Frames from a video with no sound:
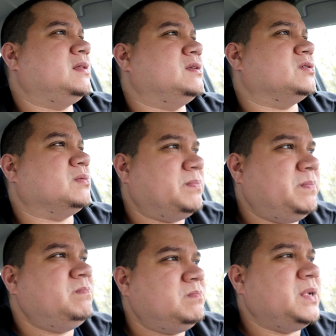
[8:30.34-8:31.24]
this will
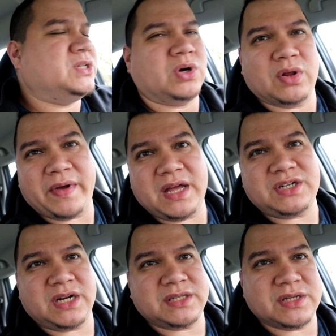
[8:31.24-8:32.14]
be a total of
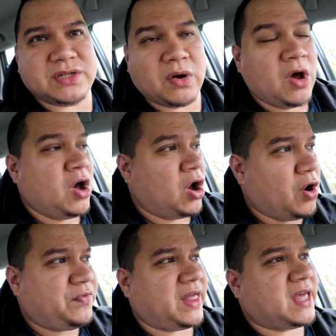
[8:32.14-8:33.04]
eight chances. So
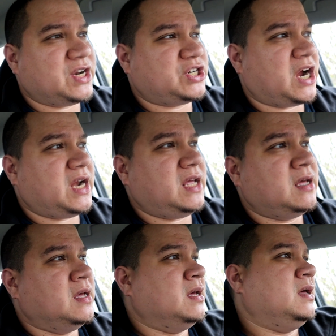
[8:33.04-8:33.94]
hopefully I get a shiny.
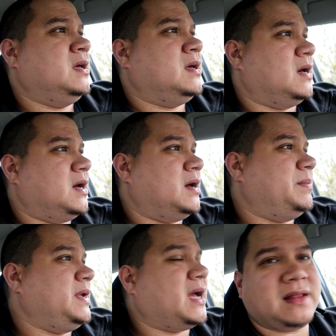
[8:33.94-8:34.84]
Uh,
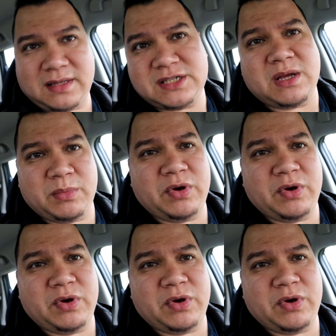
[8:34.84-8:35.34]
but yeah, let's get